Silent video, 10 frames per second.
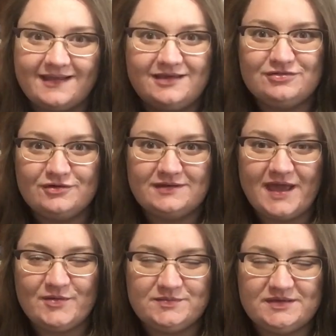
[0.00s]
and I thought
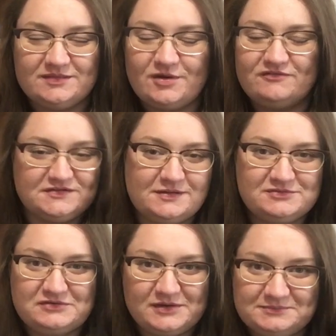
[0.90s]
now would be the perfect time to
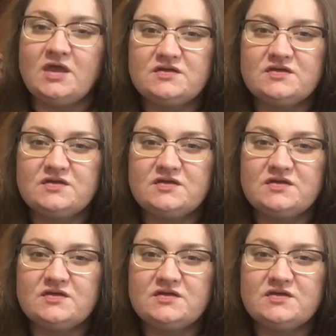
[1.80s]
do it.